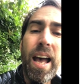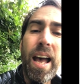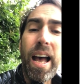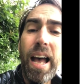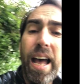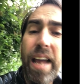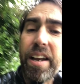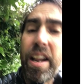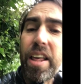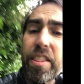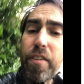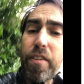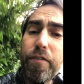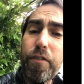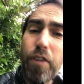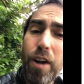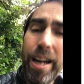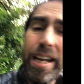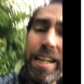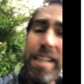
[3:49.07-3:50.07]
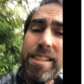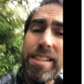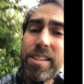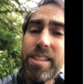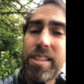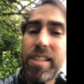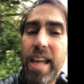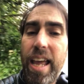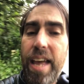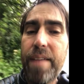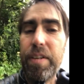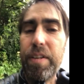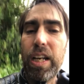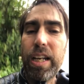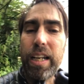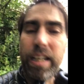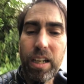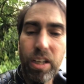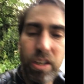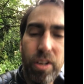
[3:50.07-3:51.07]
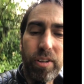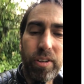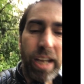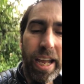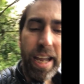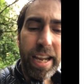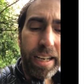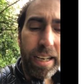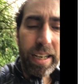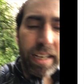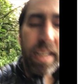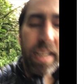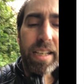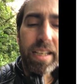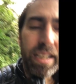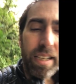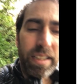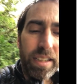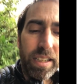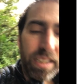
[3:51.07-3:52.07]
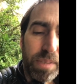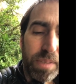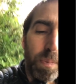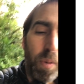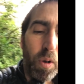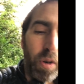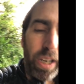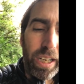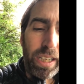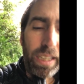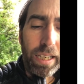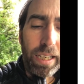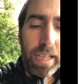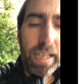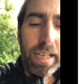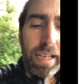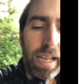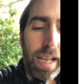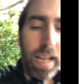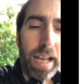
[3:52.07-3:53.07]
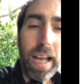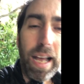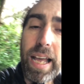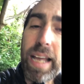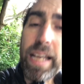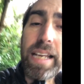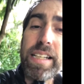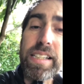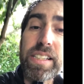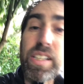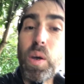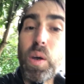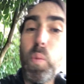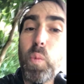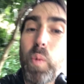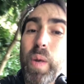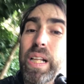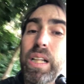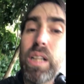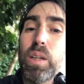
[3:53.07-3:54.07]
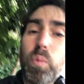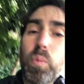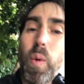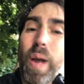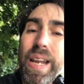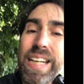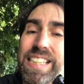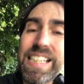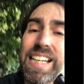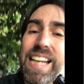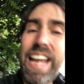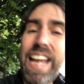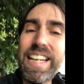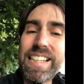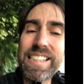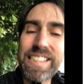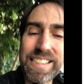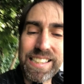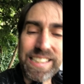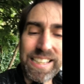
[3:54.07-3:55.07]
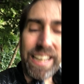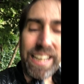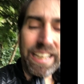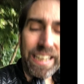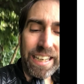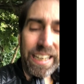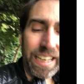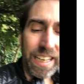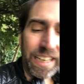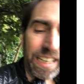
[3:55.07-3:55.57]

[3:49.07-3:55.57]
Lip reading: Another phrase to have a little look at this morning is we'll wait and see,